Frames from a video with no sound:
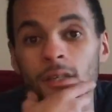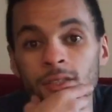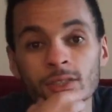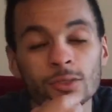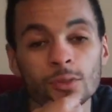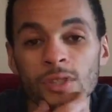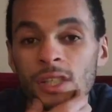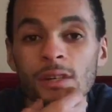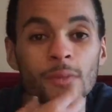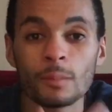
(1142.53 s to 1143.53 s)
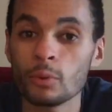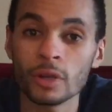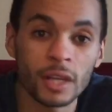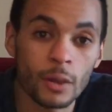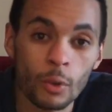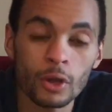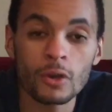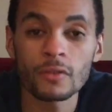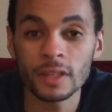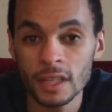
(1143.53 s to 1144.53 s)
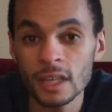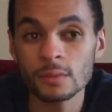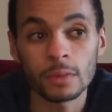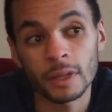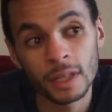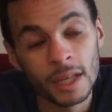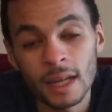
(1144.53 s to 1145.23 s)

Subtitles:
salute to them. They put in their work over the years, but